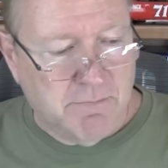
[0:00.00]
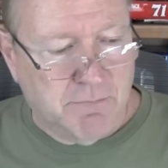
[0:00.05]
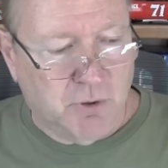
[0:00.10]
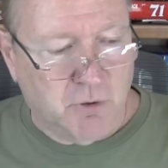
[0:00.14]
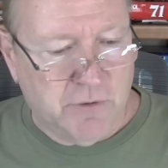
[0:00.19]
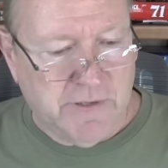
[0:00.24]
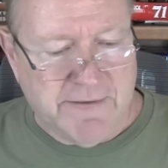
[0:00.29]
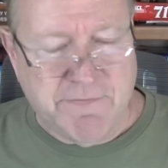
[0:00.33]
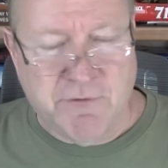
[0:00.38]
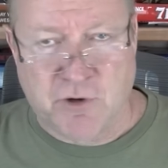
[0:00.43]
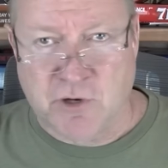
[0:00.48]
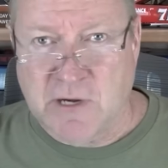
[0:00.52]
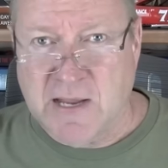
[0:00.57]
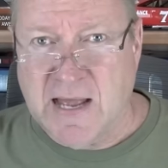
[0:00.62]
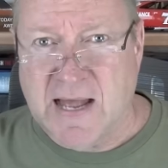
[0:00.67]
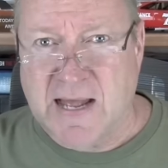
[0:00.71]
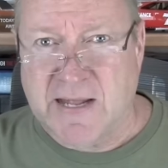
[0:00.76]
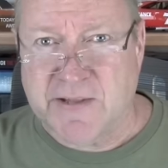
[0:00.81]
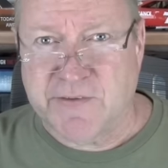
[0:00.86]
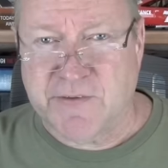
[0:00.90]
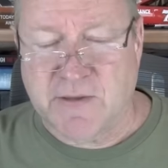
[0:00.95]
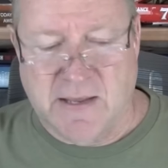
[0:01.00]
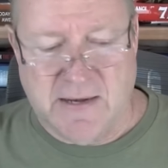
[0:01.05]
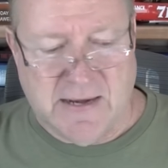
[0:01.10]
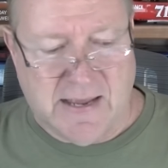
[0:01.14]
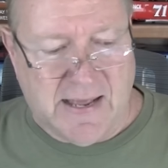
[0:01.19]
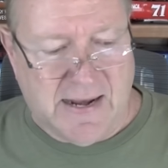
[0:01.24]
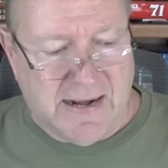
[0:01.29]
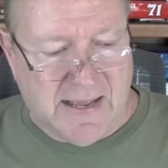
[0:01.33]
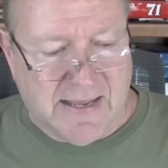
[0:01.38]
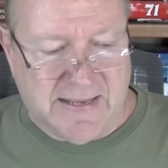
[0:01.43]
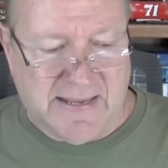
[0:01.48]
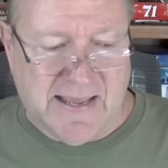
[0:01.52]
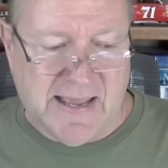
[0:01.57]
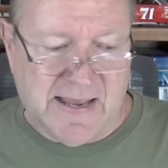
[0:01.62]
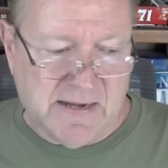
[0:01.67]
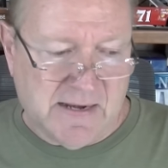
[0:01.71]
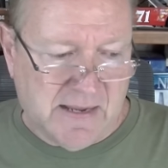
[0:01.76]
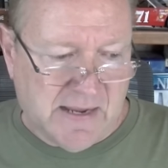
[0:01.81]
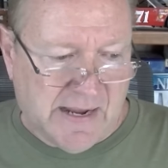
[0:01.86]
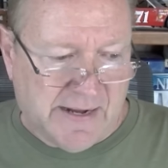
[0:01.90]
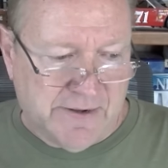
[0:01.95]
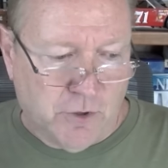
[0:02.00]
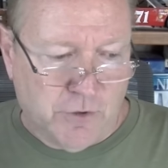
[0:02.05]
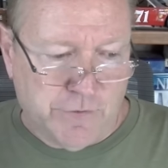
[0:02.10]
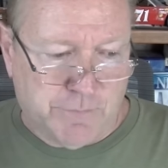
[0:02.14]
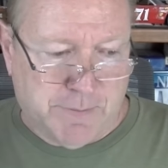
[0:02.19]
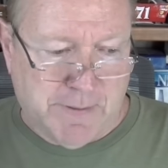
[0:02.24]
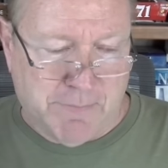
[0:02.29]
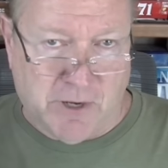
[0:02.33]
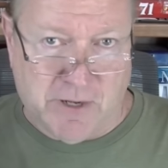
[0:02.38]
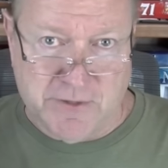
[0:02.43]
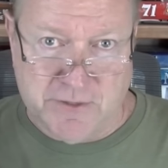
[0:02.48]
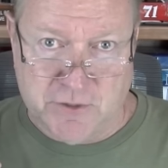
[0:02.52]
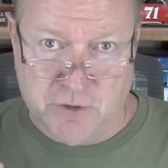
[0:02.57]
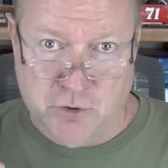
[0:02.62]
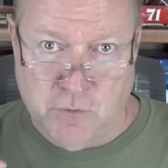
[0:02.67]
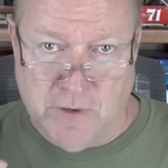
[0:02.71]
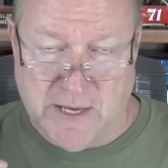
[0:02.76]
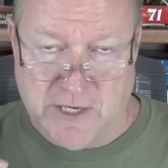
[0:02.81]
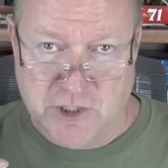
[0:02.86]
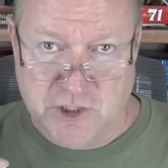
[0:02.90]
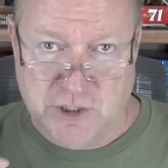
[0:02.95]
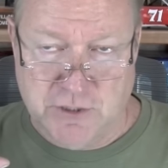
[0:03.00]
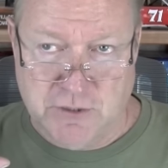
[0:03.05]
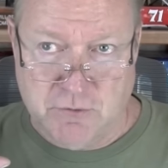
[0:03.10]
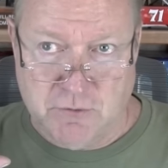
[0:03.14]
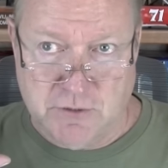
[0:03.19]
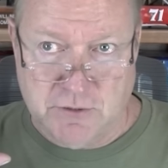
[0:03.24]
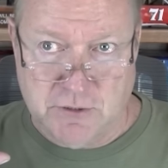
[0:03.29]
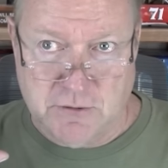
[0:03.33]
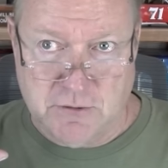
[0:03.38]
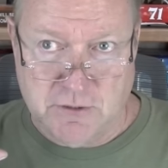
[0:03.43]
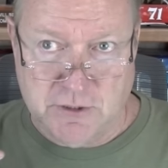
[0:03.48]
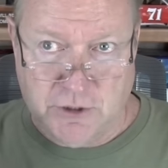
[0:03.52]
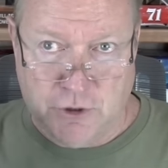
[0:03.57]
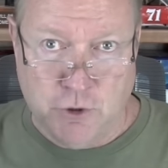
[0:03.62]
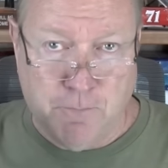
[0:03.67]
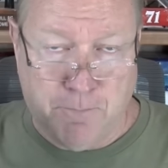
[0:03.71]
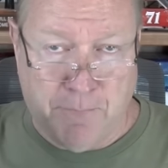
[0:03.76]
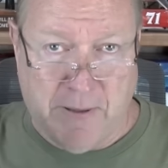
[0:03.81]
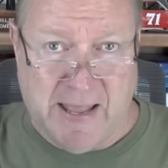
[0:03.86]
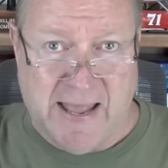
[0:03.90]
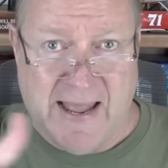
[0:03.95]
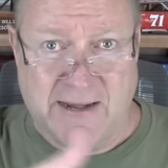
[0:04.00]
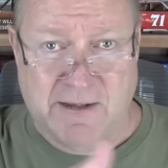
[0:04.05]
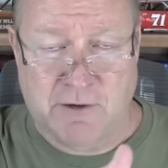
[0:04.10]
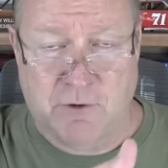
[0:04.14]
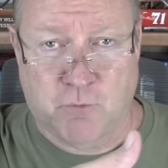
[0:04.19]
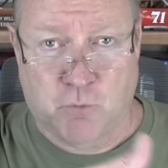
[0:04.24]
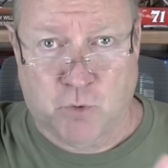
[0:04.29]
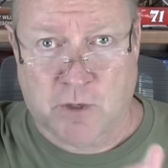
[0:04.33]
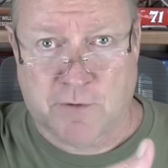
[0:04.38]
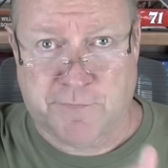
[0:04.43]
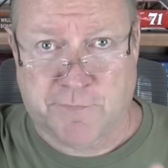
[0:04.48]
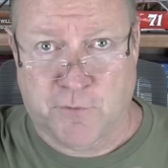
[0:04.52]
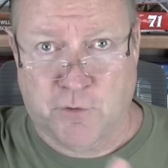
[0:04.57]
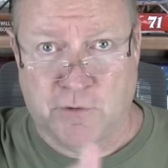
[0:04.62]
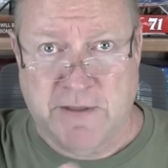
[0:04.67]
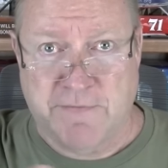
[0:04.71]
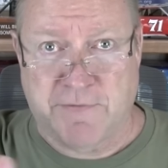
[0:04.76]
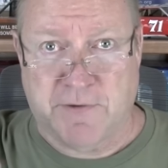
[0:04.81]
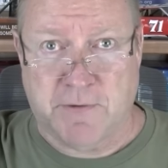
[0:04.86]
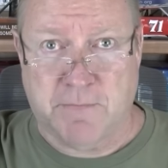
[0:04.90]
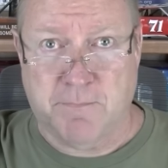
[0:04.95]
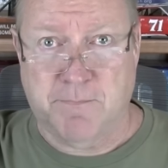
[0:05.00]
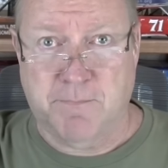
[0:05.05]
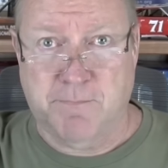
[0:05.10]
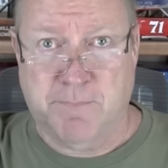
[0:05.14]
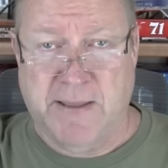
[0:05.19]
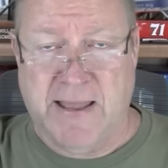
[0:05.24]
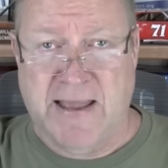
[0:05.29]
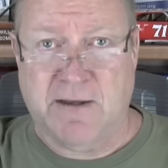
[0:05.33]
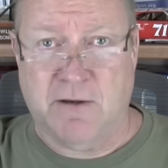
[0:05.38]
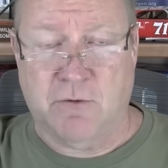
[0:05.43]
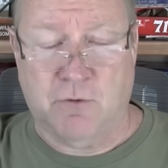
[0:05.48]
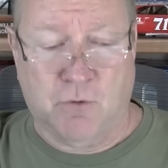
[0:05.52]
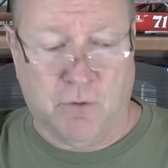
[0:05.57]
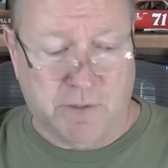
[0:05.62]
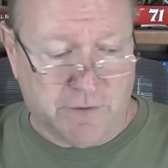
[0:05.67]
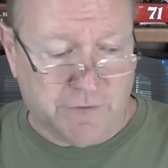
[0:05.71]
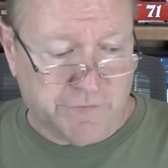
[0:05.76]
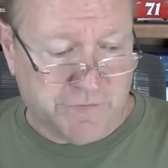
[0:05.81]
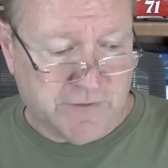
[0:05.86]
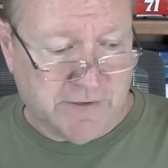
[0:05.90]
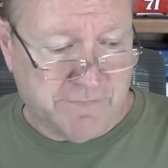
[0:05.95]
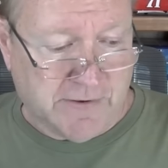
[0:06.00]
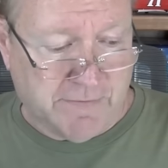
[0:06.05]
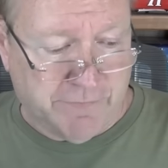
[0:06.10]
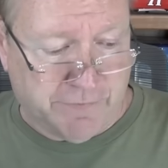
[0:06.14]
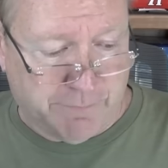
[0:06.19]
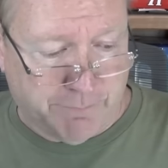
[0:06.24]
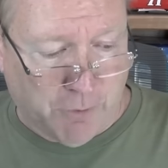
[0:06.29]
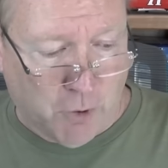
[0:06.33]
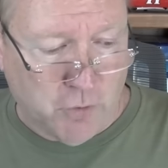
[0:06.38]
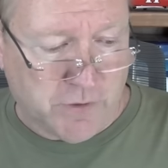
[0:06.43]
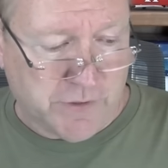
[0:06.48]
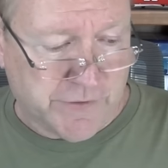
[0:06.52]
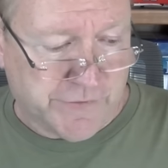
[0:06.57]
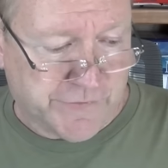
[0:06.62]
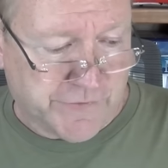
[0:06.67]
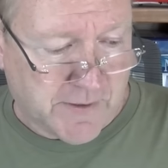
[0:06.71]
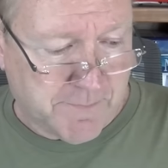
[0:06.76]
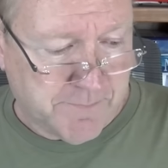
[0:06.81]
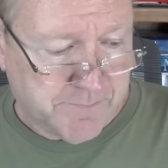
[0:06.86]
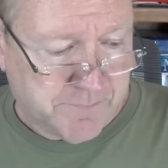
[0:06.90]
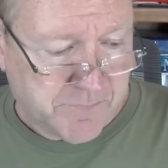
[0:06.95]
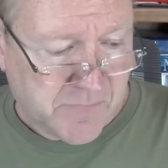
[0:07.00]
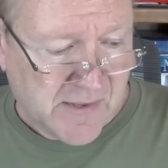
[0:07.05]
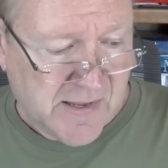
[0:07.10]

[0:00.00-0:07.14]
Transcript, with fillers: Believe it or not, and again, I know there's people out there who actually do patent work for a living, patent lawyers. I've, I've spoken to some.